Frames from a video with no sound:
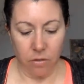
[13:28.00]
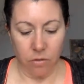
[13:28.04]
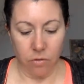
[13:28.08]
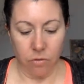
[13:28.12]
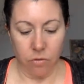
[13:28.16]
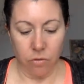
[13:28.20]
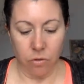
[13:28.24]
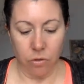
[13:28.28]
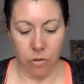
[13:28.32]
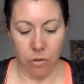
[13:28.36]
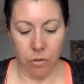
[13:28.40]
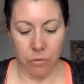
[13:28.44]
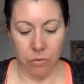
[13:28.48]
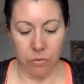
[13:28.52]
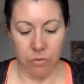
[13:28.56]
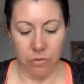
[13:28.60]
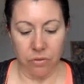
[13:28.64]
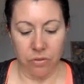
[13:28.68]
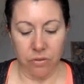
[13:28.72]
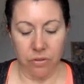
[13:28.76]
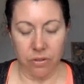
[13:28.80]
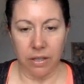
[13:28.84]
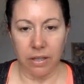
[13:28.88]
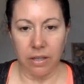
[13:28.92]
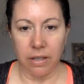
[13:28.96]
Do you
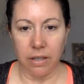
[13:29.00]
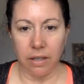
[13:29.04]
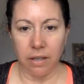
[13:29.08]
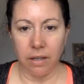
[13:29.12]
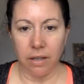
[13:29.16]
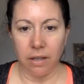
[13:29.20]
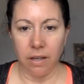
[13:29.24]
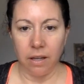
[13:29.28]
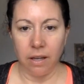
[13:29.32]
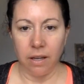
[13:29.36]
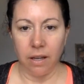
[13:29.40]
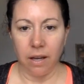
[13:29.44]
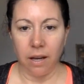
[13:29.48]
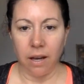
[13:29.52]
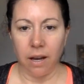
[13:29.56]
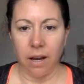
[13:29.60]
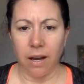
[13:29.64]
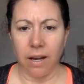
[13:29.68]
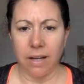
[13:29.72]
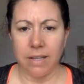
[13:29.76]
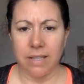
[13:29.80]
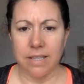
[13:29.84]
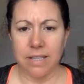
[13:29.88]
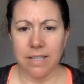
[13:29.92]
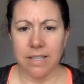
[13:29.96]
see
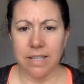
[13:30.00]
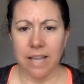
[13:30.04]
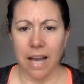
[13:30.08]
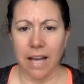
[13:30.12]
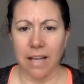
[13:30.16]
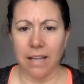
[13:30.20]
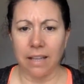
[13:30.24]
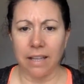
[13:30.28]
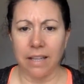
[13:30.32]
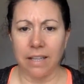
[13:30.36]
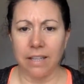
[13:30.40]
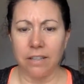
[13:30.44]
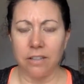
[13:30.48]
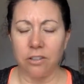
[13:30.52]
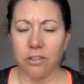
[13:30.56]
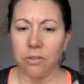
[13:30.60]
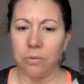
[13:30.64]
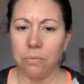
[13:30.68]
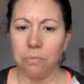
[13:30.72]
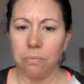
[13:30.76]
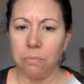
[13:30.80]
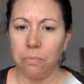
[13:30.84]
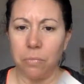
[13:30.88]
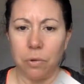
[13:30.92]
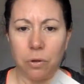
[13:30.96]
a silent
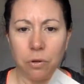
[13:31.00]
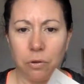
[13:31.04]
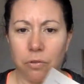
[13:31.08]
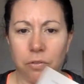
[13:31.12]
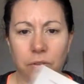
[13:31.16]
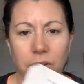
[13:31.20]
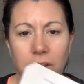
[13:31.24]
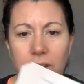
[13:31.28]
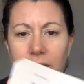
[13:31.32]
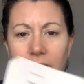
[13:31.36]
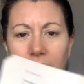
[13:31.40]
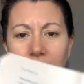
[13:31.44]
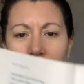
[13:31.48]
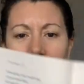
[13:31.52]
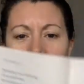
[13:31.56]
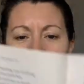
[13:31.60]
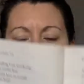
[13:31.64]
movie?